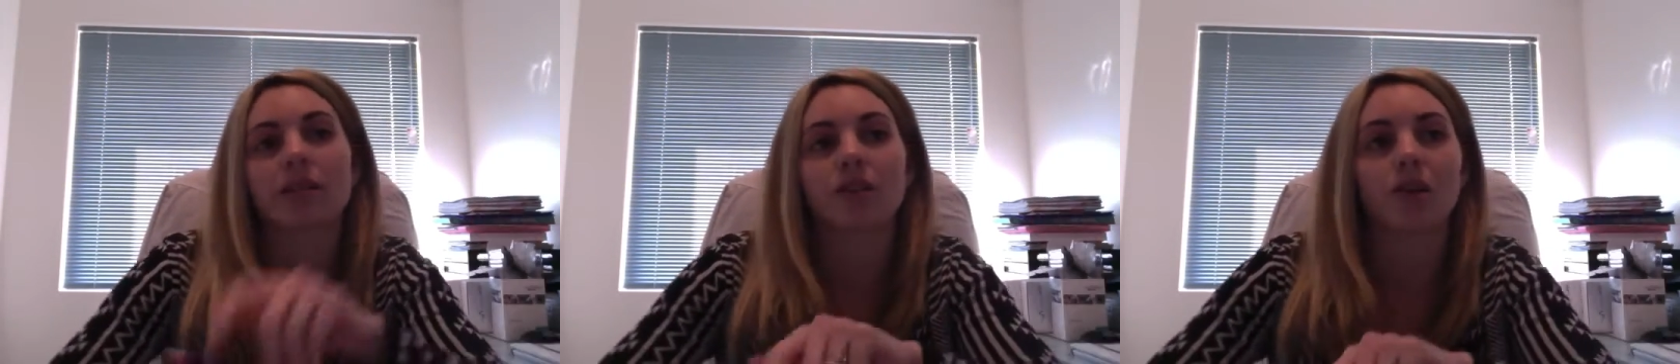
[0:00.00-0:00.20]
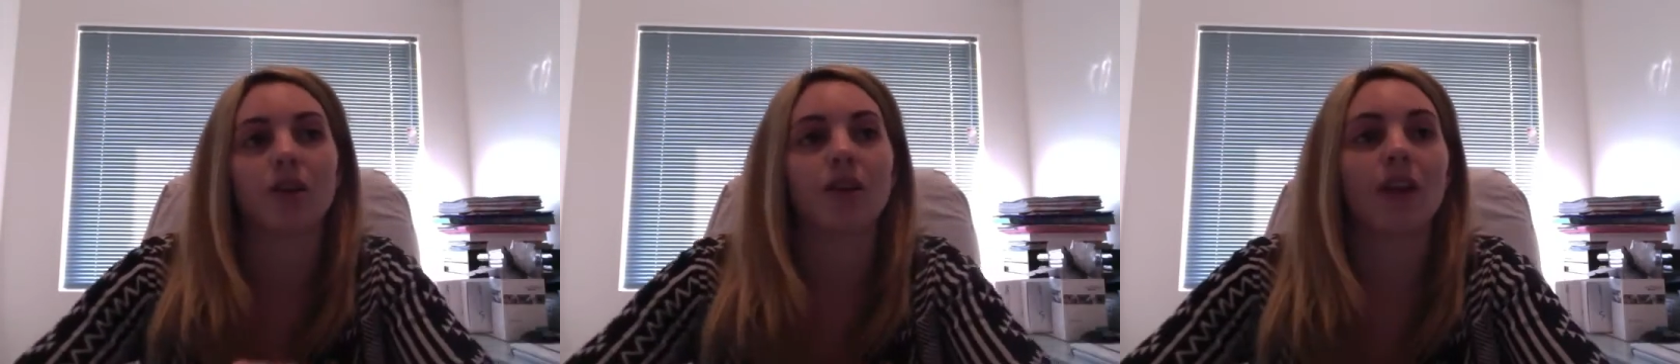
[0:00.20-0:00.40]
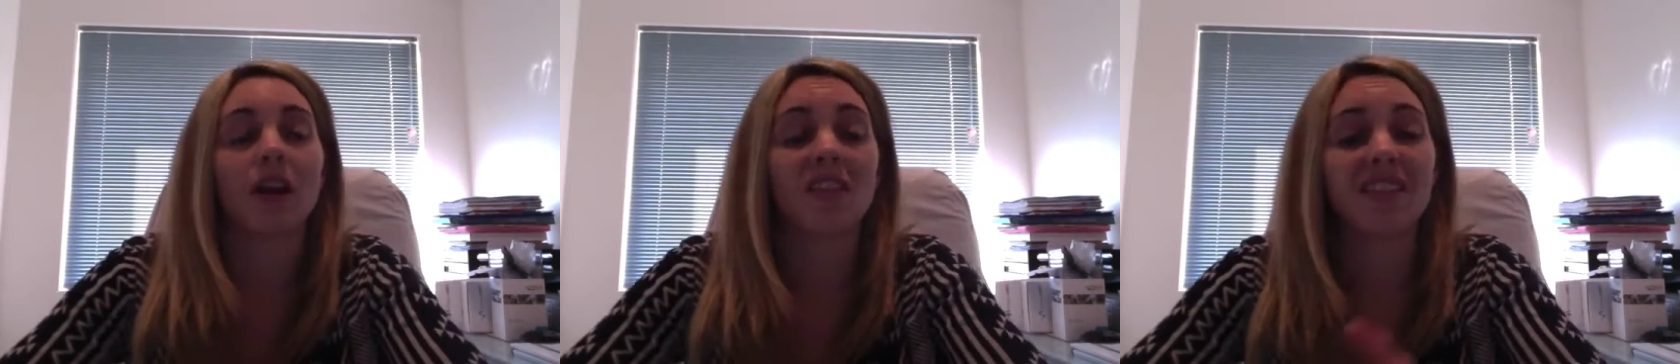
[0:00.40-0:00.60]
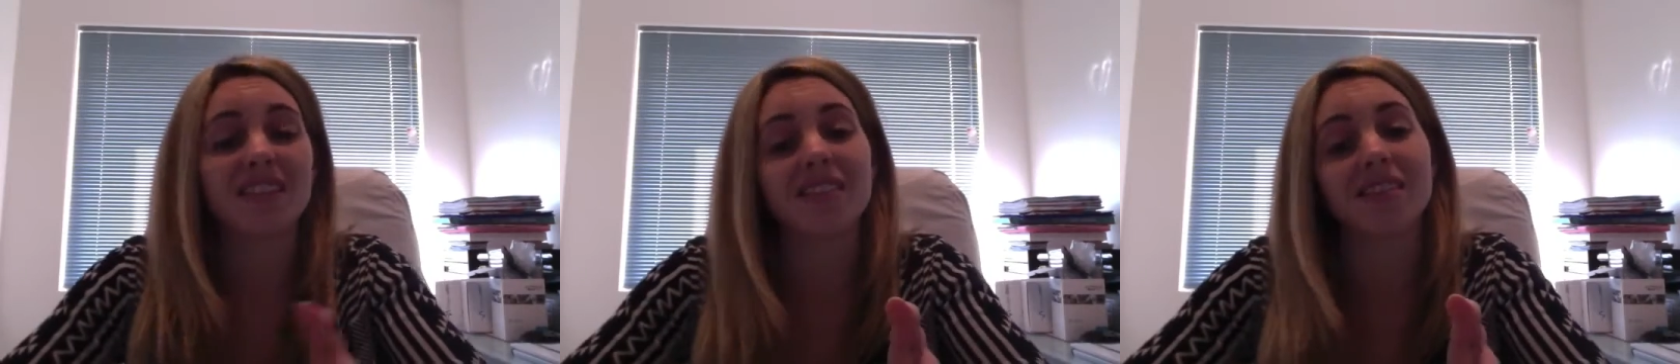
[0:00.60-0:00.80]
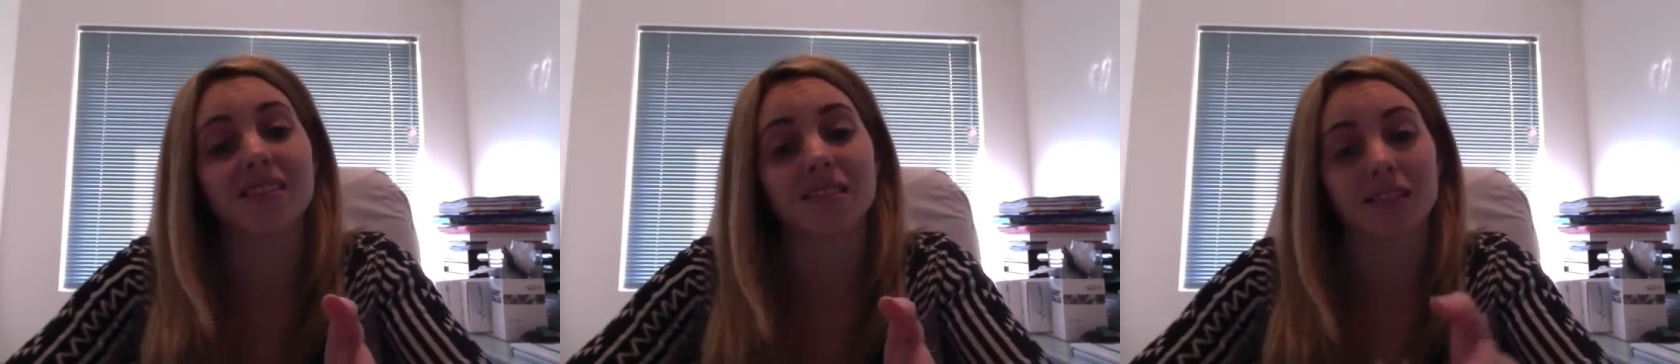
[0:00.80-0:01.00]
so there
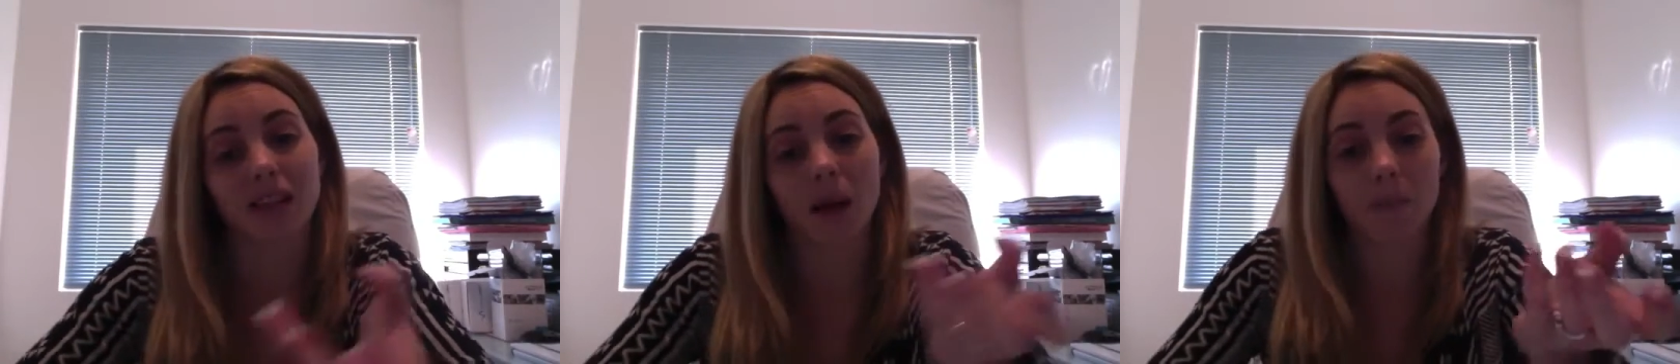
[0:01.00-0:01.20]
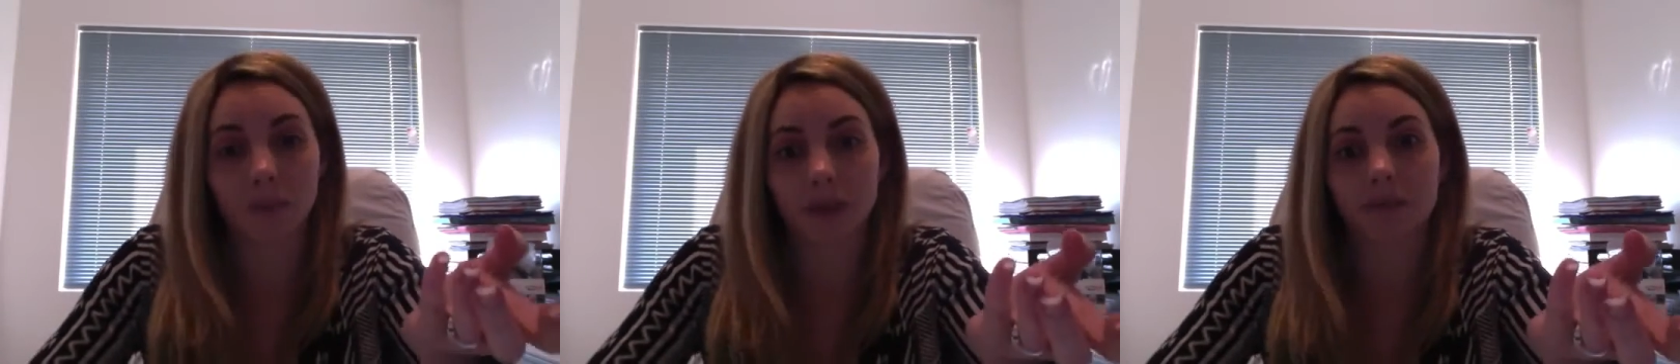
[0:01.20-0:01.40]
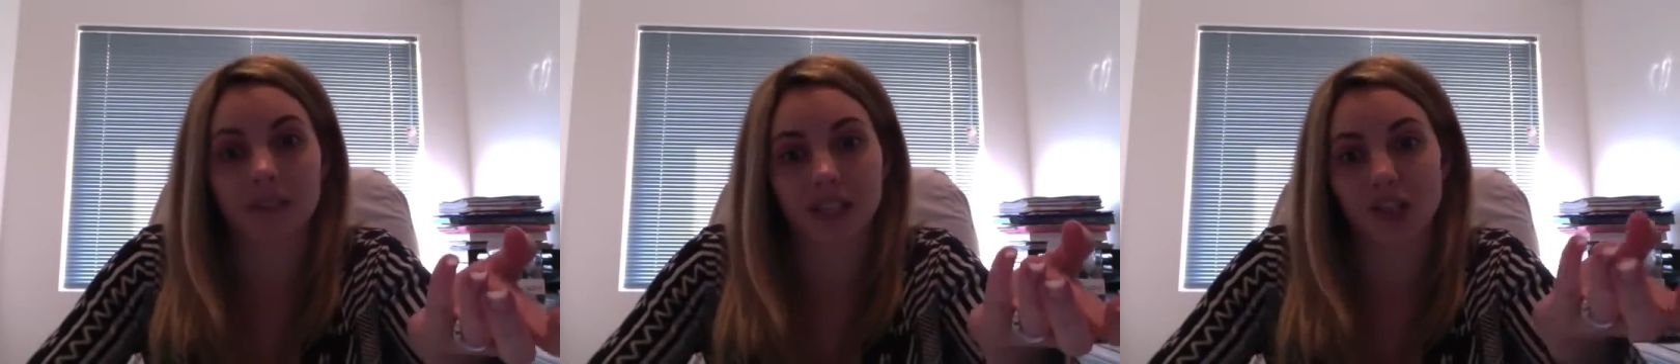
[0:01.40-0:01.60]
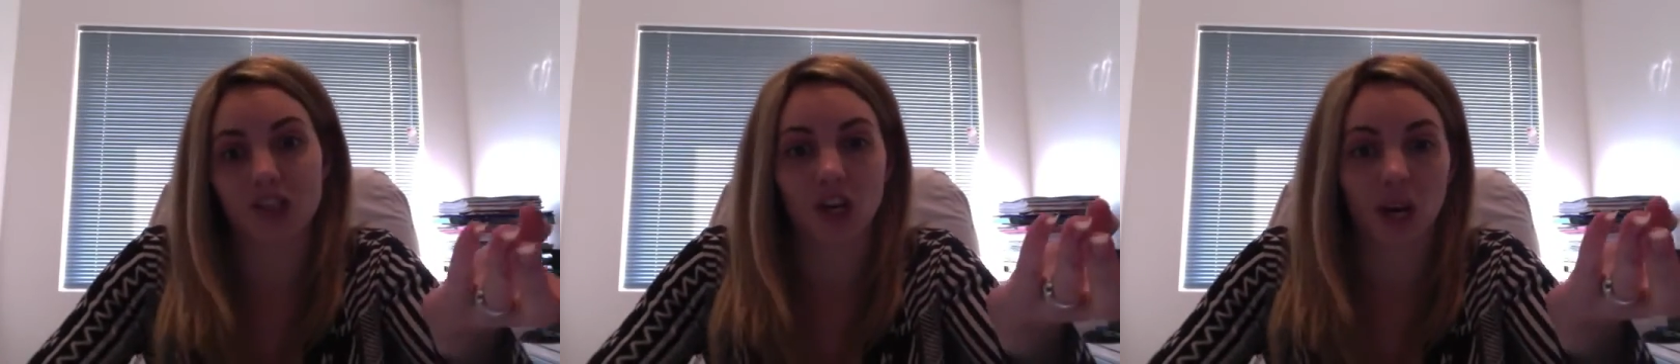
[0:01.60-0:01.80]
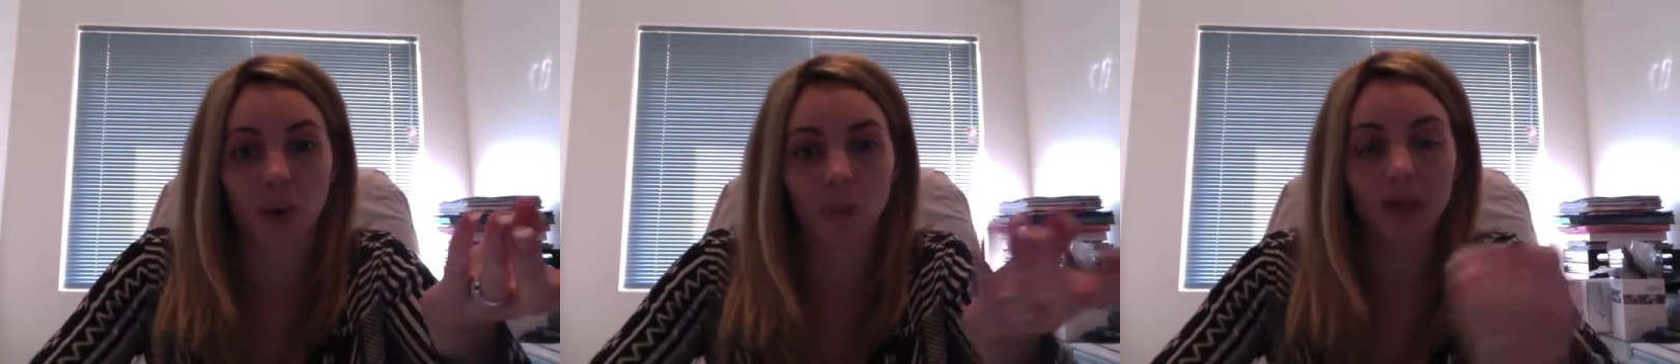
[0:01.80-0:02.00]
is a bit of
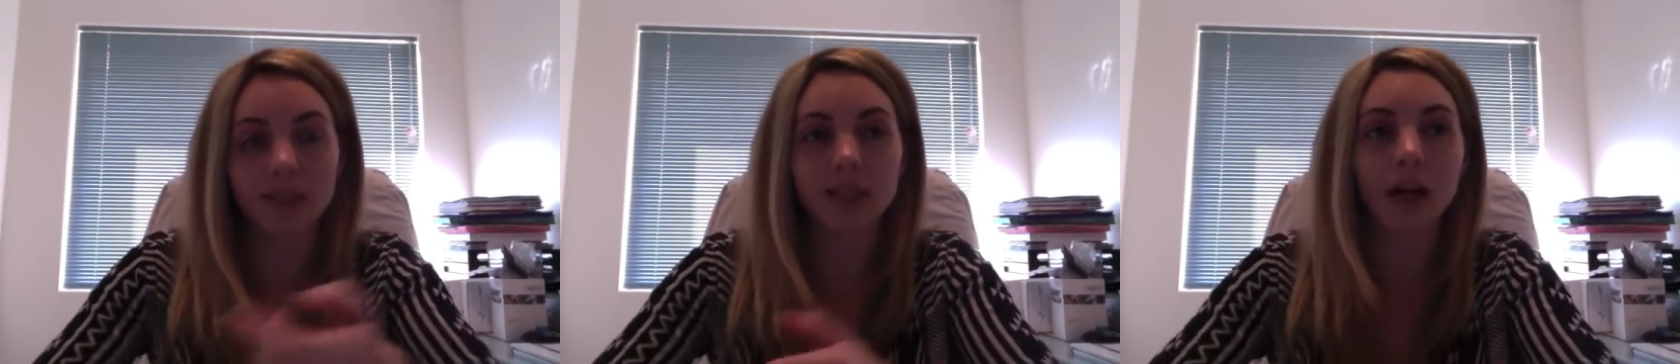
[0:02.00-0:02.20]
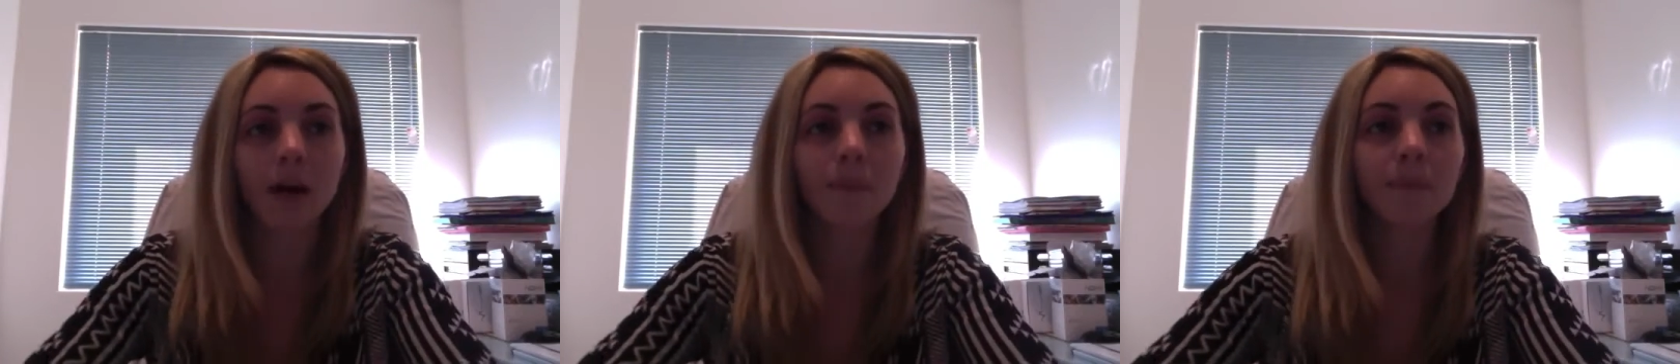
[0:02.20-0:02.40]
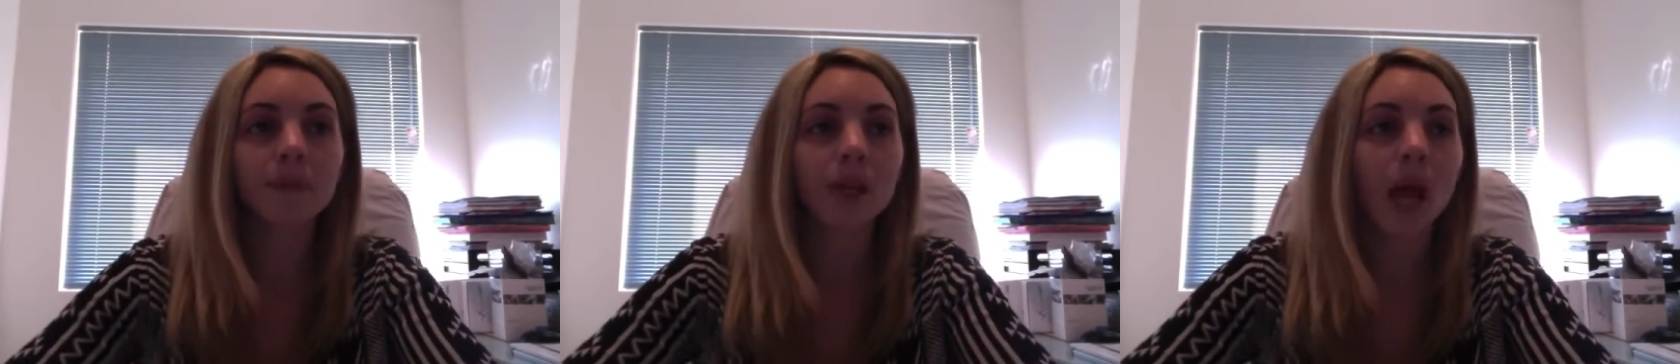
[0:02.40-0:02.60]
sunshine in winter.